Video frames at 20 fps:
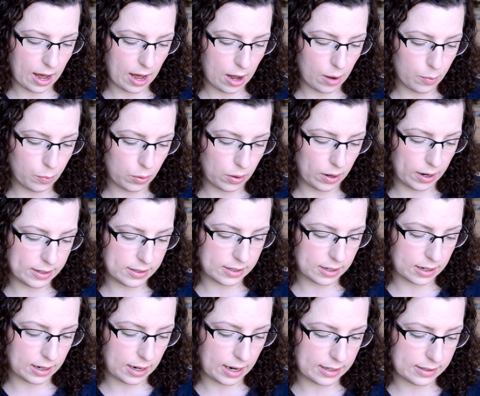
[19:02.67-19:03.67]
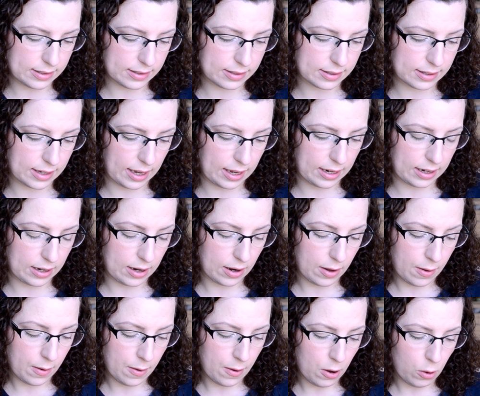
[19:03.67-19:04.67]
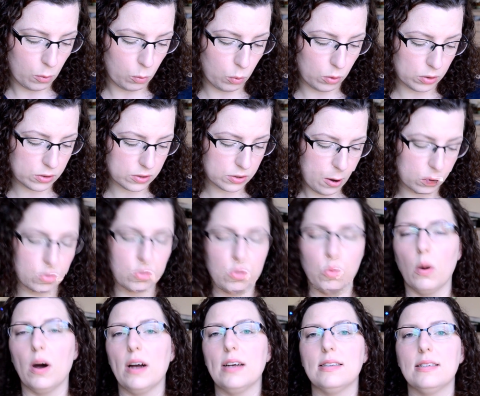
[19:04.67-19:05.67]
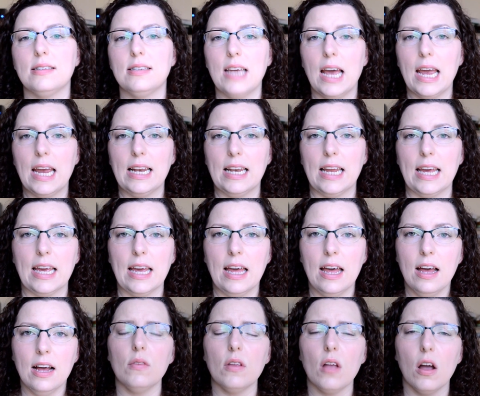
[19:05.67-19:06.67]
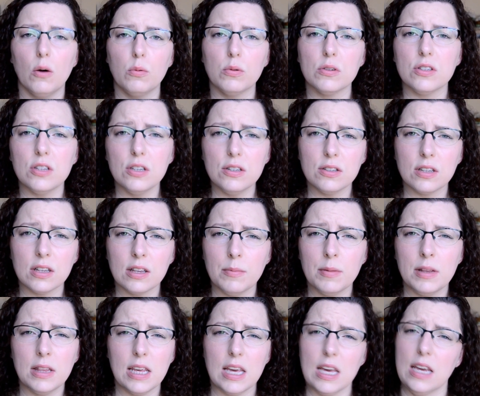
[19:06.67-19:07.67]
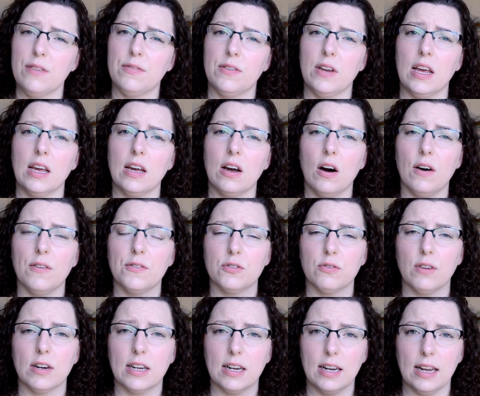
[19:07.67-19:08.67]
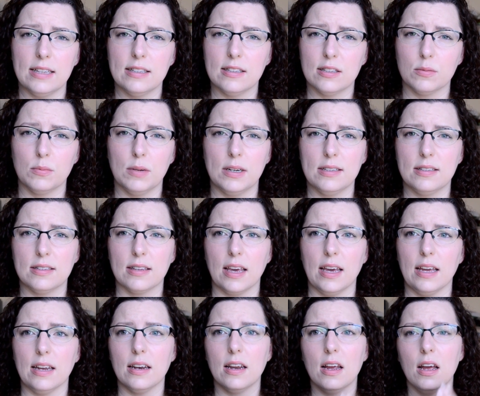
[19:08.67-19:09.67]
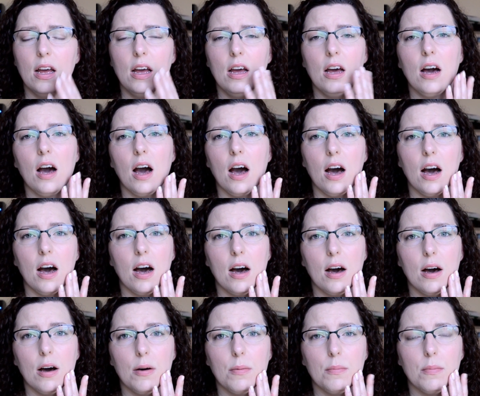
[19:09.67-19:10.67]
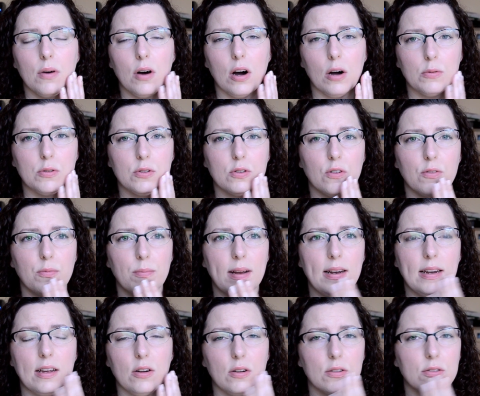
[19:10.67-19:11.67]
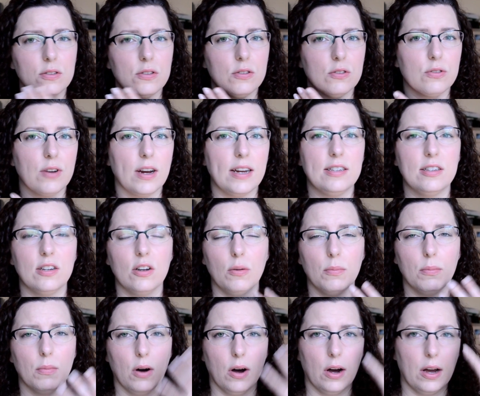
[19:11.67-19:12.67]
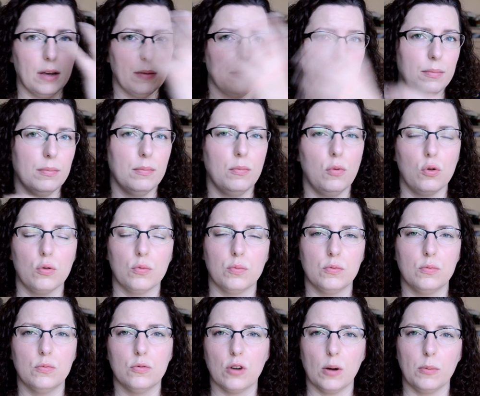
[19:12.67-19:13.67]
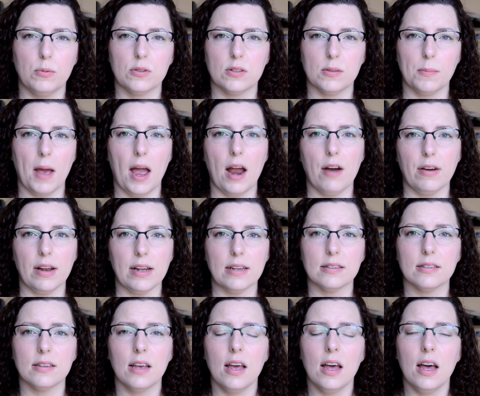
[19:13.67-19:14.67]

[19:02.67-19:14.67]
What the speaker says: apply to cleanse skin once or twice daily. I was using them in the evening after I'd cleansed my skin. I was sort of mainly concentrating on my more troublesome areas,